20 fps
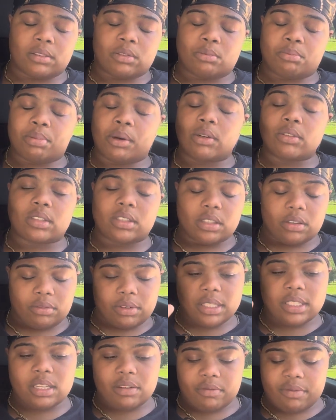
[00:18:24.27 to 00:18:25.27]
posted a
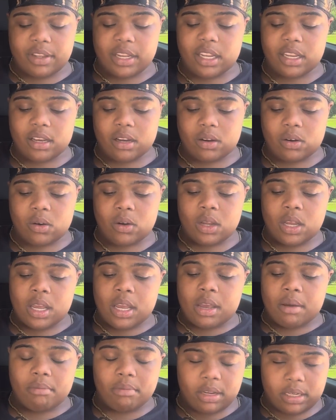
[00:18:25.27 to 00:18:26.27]
recent video
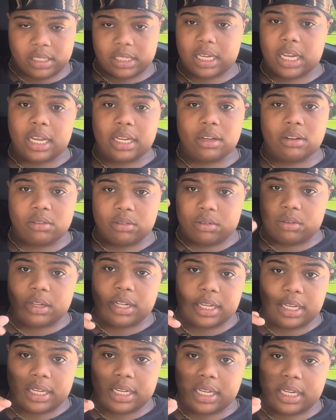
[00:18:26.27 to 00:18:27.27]
Make sure y'all gonna do
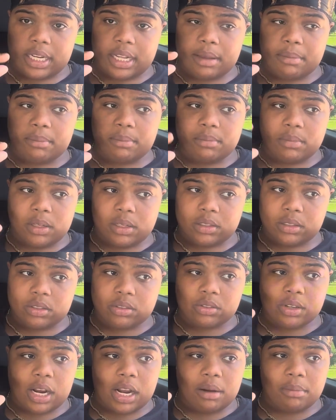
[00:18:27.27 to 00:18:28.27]
that. Hit that uh,
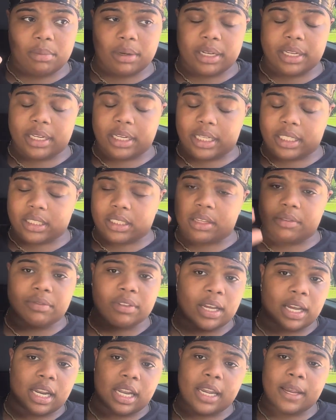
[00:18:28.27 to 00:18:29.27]
subscribe button and stuff
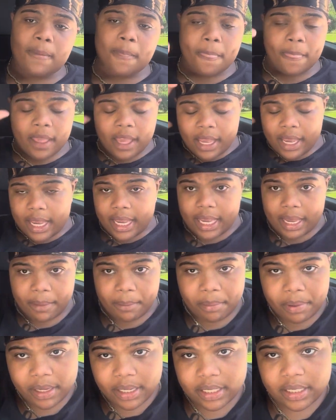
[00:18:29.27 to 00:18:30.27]
like that. And
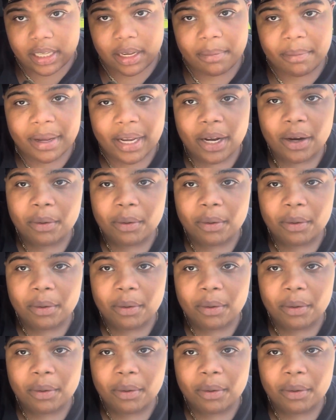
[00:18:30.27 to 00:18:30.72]
peace. I'm out.